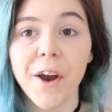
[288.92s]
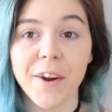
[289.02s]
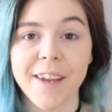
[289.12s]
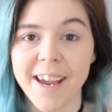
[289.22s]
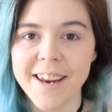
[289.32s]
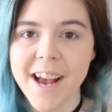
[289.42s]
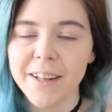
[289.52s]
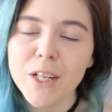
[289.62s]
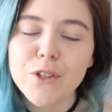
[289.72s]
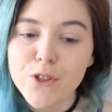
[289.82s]
Okay,
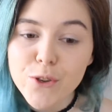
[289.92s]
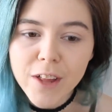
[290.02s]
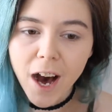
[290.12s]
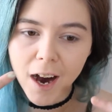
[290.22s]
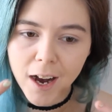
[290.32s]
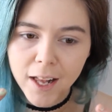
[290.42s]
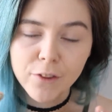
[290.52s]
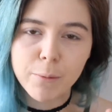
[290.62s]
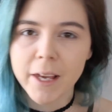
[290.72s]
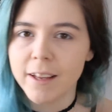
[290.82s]
now let's do the
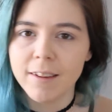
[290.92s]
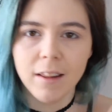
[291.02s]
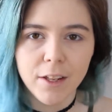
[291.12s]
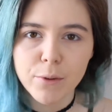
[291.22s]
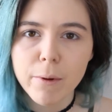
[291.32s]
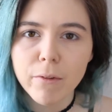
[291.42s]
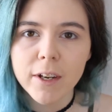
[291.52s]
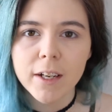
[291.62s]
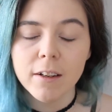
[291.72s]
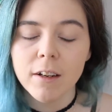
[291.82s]
eyes because let's be
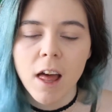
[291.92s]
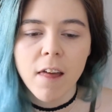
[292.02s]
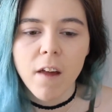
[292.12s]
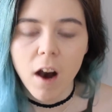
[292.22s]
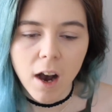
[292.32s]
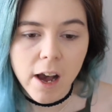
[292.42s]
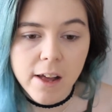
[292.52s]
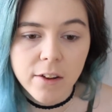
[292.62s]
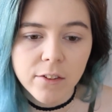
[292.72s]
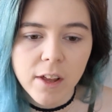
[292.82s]
real, the
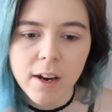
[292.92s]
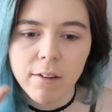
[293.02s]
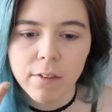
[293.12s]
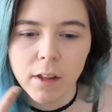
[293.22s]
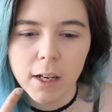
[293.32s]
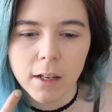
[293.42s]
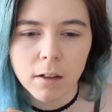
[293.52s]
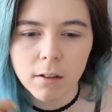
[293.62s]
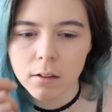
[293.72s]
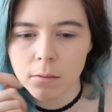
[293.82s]
eyes, and I feel
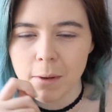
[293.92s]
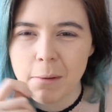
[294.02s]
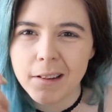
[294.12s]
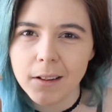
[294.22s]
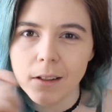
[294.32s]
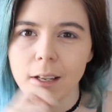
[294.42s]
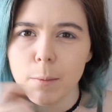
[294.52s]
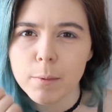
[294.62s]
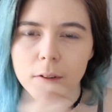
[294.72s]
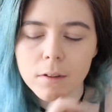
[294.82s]
like maybe the
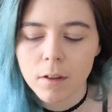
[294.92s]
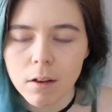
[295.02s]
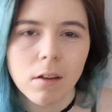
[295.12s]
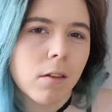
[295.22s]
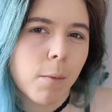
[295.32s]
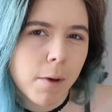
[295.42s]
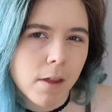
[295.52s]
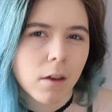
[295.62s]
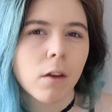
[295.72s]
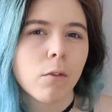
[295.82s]
lips, is the
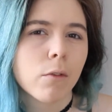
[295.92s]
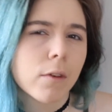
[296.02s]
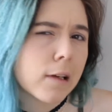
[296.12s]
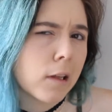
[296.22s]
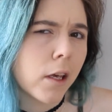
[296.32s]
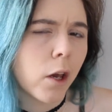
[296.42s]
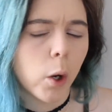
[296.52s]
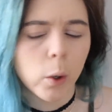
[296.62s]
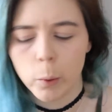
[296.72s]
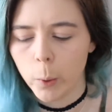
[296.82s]
bit that can really
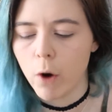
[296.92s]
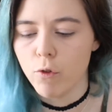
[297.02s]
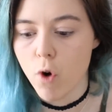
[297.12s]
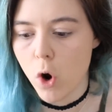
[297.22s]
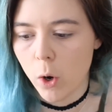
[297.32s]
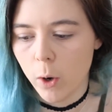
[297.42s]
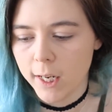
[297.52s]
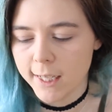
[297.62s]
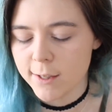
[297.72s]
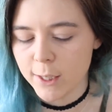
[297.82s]
go
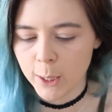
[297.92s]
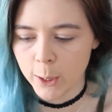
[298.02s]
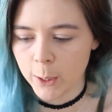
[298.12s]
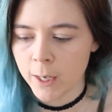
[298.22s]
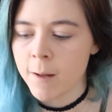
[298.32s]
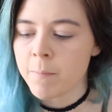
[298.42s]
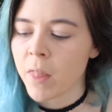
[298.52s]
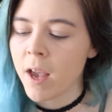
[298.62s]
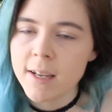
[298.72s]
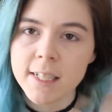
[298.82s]
wrong. So
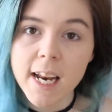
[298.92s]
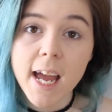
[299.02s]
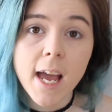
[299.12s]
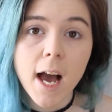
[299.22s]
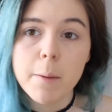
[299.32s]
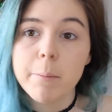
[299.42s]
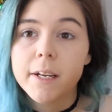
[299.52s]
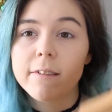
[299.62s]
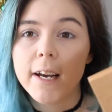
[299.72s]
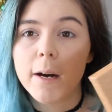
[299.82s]
Today I
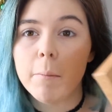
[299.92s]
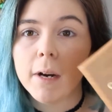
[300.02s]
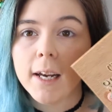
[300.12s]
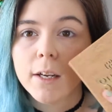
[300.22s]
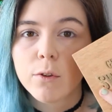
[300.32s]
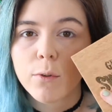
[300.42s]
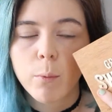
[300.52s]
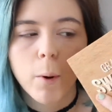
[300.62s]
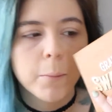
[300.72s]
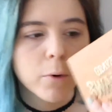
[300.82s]
picked out my
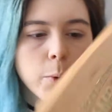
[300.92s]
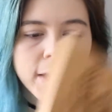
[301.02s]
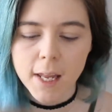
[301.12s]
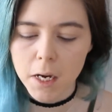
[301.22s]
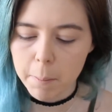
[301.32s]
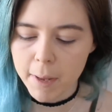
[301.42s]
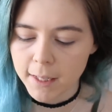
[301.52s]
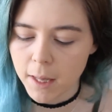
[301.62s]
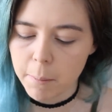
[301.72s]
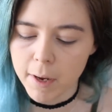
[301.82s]
Swamp Queen
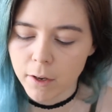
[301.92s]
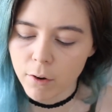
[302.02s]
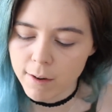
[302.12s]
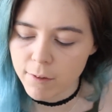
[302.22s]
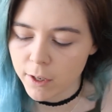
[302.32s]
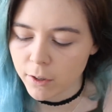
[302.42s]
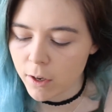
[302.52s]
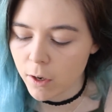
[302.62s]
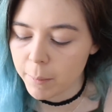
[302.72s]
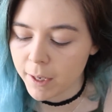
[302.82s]
palette by Graveyard
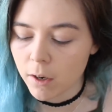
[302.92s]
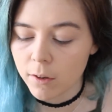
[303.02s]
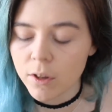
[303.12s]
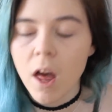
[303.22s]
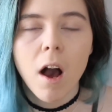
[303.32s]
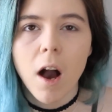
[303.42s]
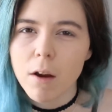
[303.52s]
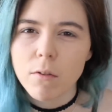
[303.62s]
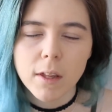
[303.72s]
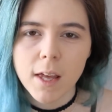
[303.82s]
Girl because
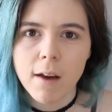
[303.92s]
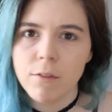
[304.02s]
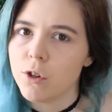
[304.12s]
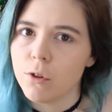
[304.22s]
I really haven't